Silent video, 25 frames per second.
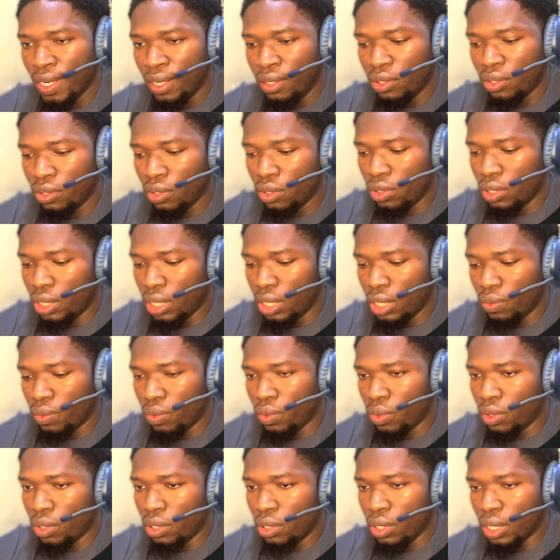So then we
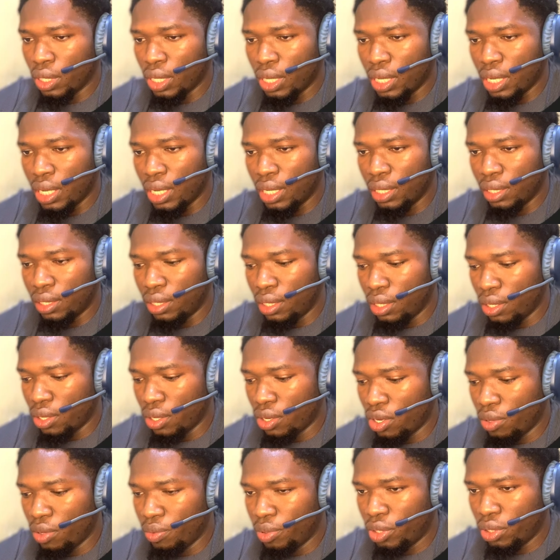want to get the
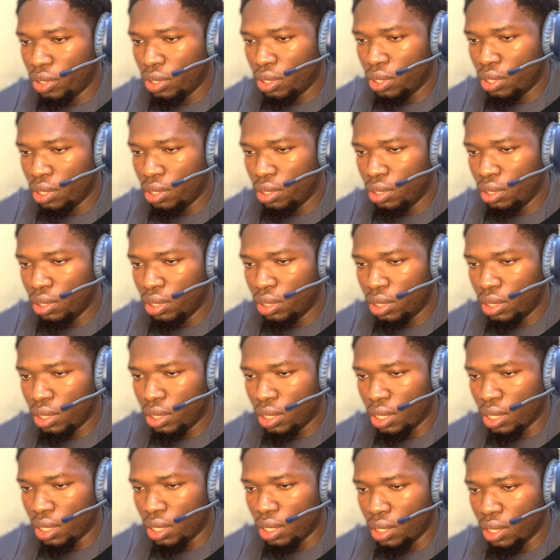options.
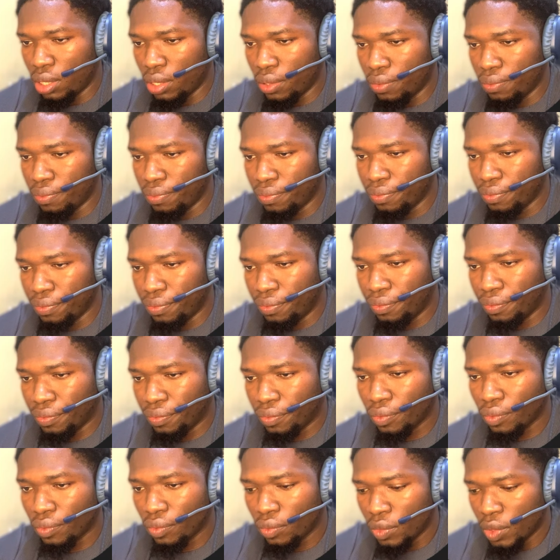So
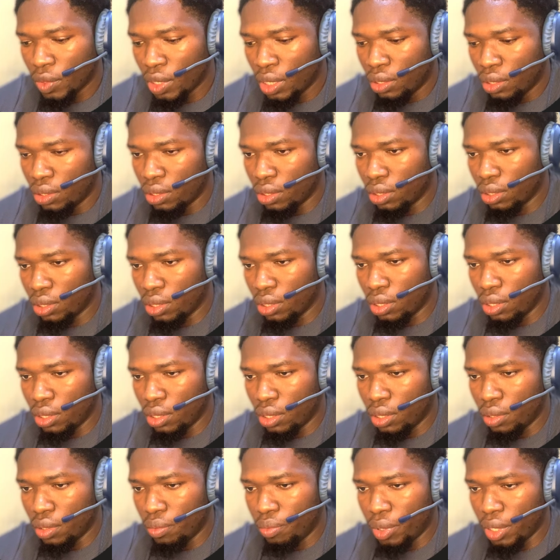it's
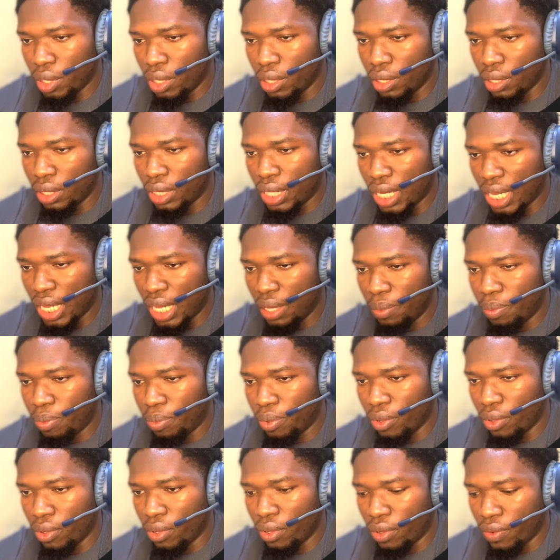going to be a type
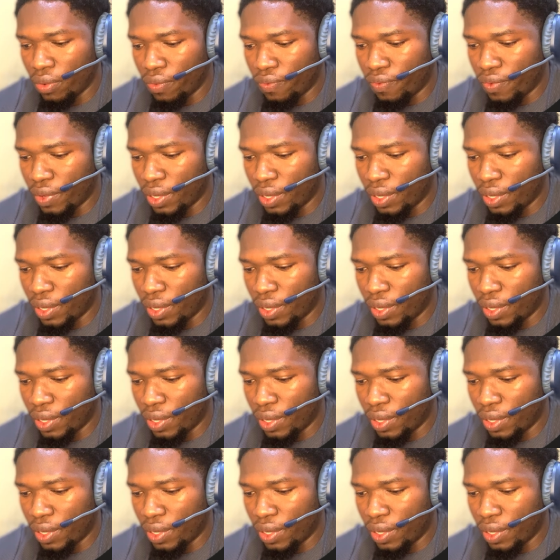of